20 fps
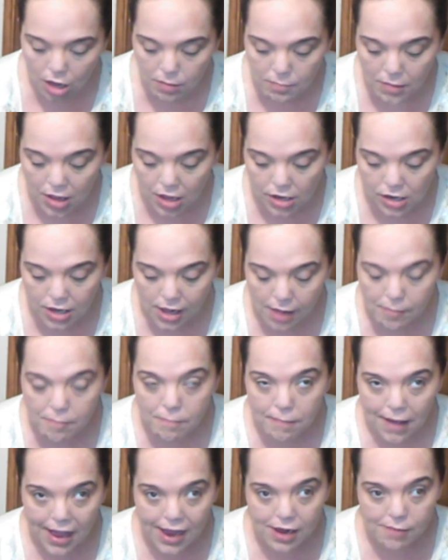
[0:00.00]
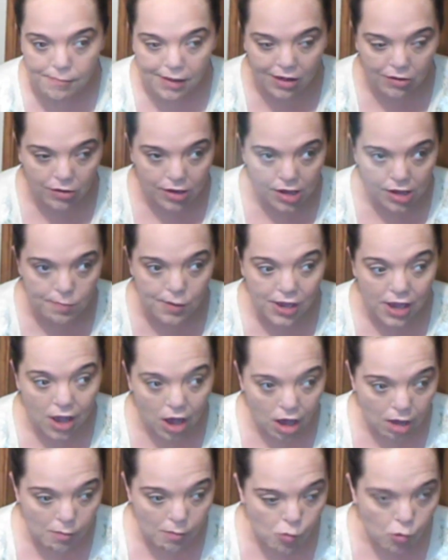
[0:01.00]
I'll admit that I'm bad about
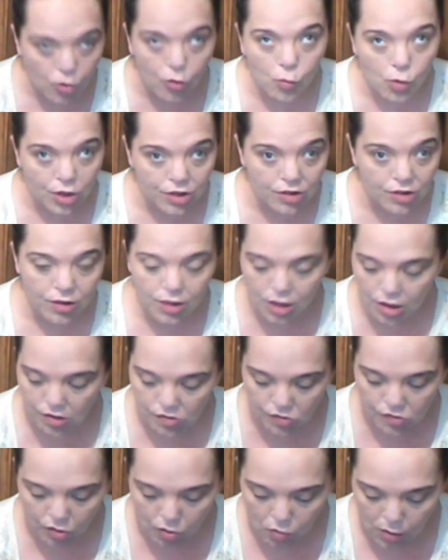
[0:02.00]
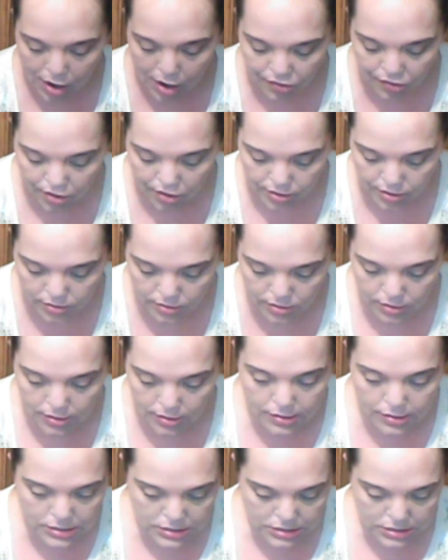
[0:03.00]
keeping up with what is new out there.
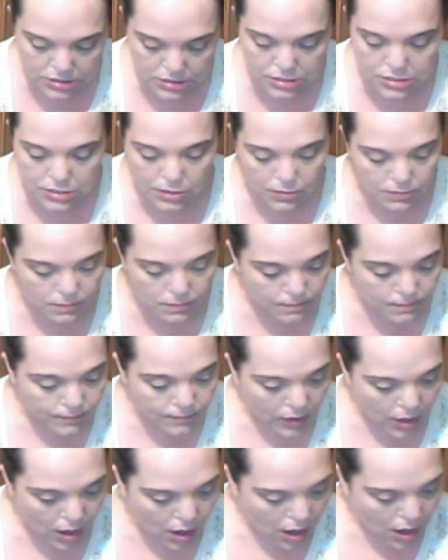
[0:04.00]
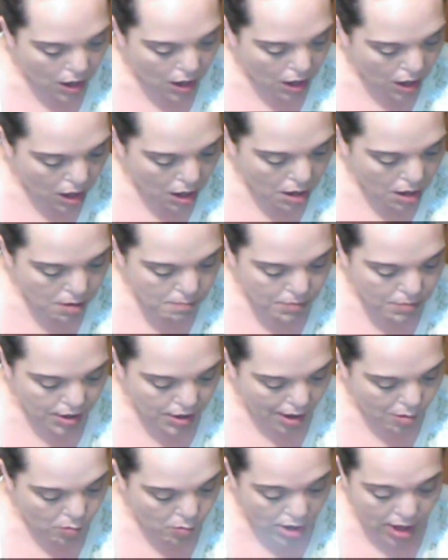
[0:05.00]
So,
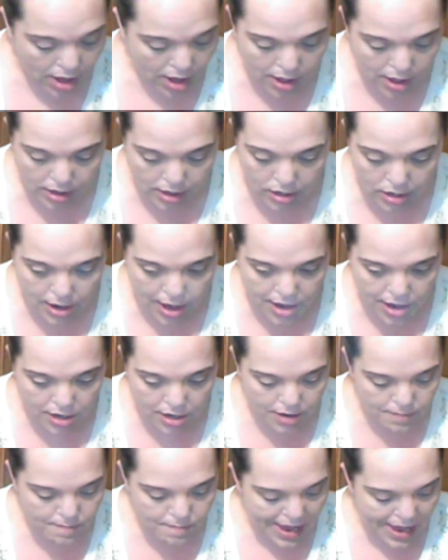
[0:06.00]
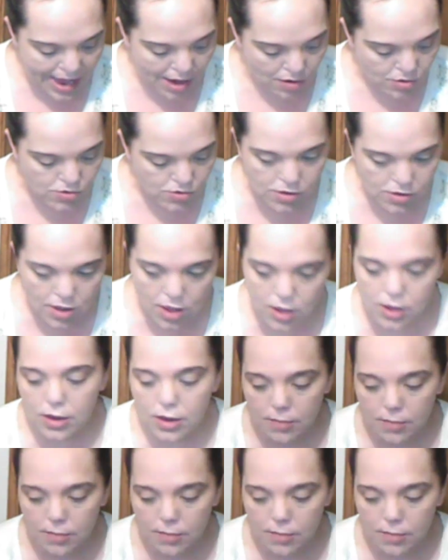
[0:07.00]
but I went ahead and lightly powdered